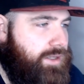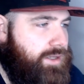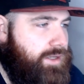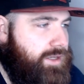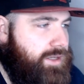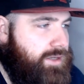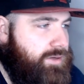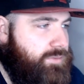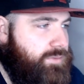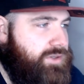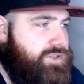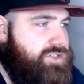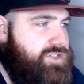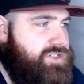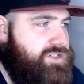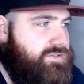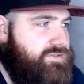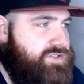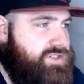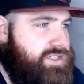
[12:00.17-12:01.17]
Which is
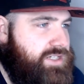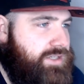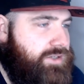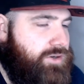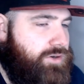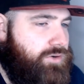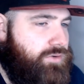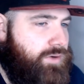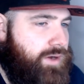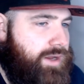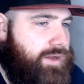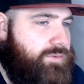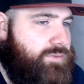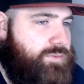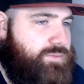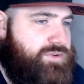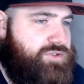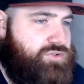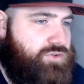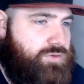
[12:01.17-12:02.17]
obviously not great. When we
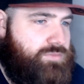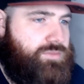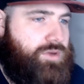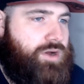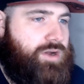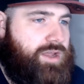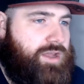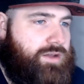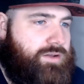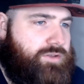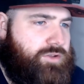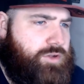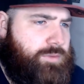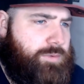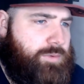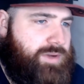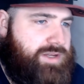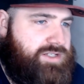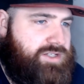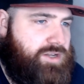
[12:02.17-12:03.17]
saw a market a couple of
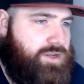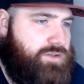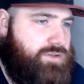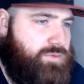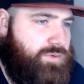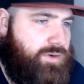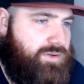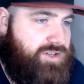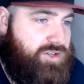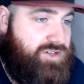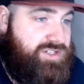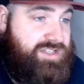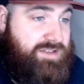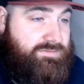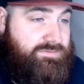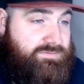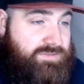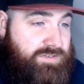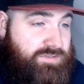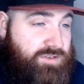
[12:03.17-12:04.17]
weeks ago, they were at like
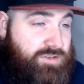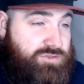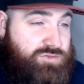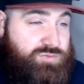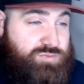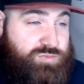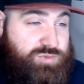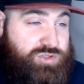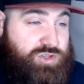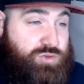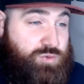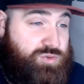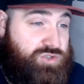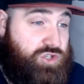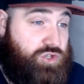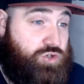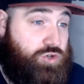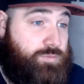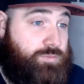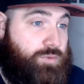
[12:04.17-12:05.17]
750, which I thought was a
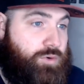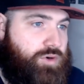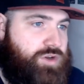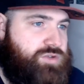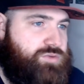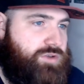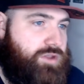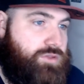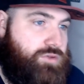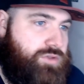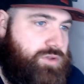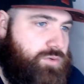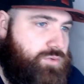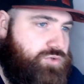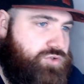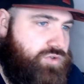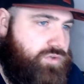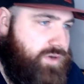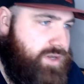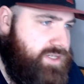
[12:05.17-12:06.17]
good price when I thought they were
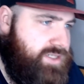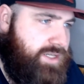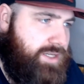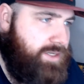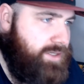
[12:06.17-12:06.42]
ultra rares.